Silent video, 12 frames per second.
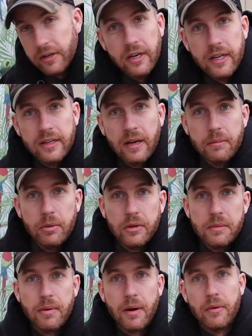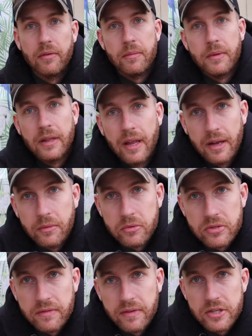to need that pulling power from the lead once
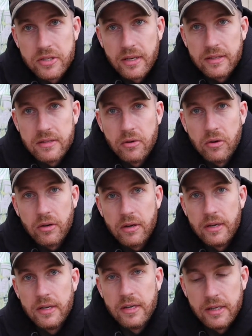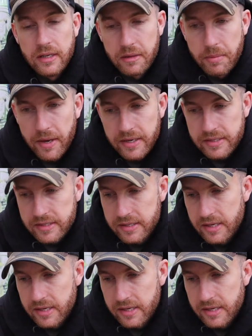the fish takes the hook and the bait.